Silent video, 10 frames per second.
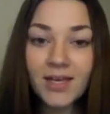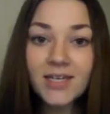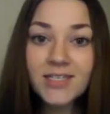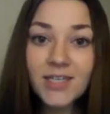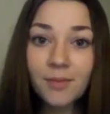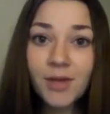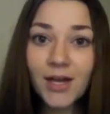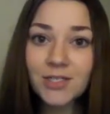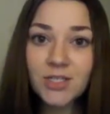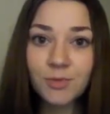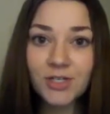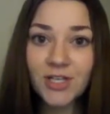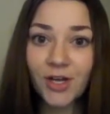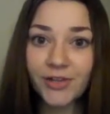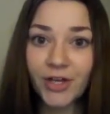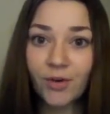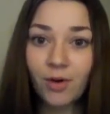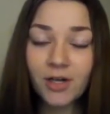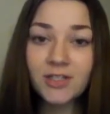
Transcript: Some customers, although, are